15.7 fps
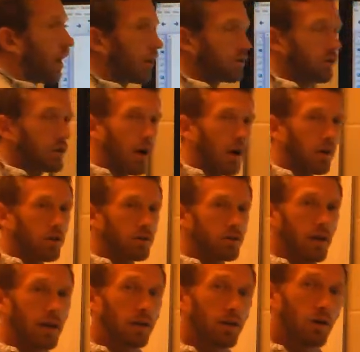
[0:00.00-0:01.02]

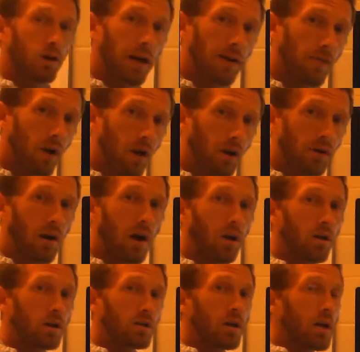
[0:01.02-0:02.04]
$100. I could have
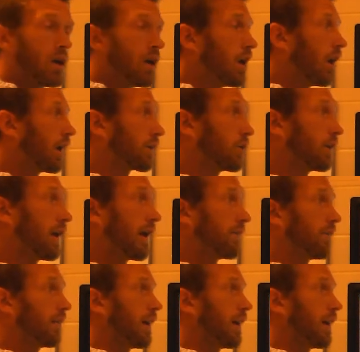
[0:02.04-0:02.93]
$100. I could have